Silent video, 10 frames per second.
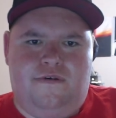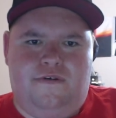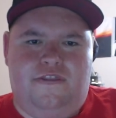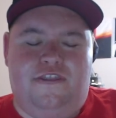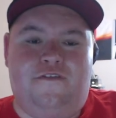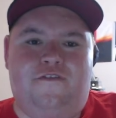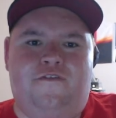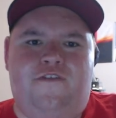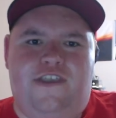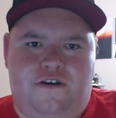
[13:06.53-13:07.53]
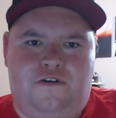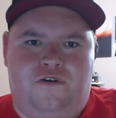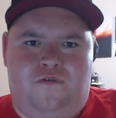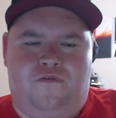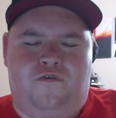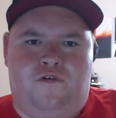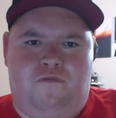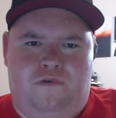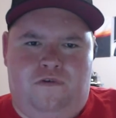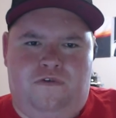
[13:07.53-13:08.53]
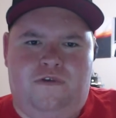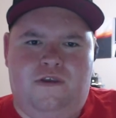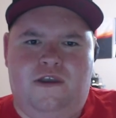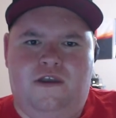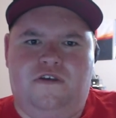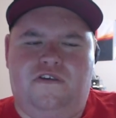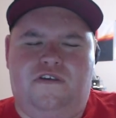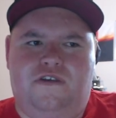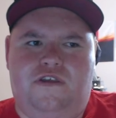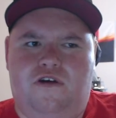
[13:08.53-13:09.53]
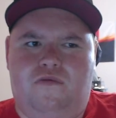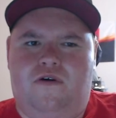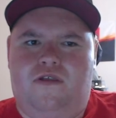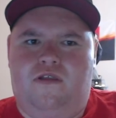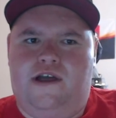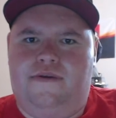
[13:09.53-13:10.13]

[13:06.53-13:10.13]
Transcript: The vehicle for abuse. So you know what, like,